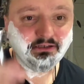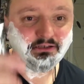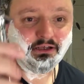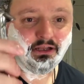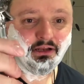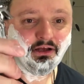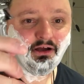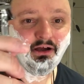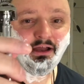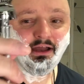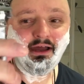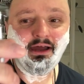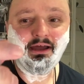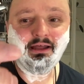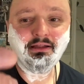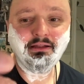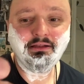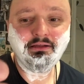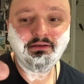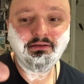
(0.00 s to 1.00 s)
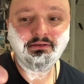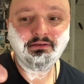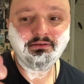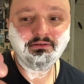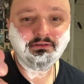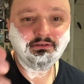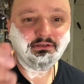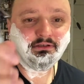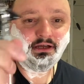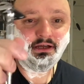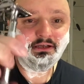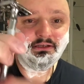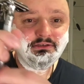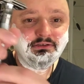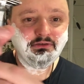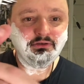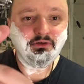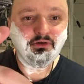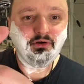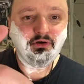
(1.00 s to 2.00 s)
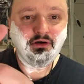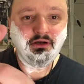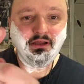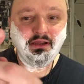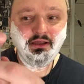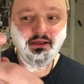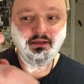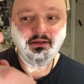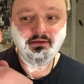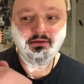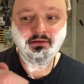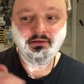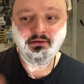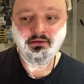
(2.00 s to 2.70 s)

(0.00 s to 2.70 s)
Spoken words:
it's a long handle, nice knurling.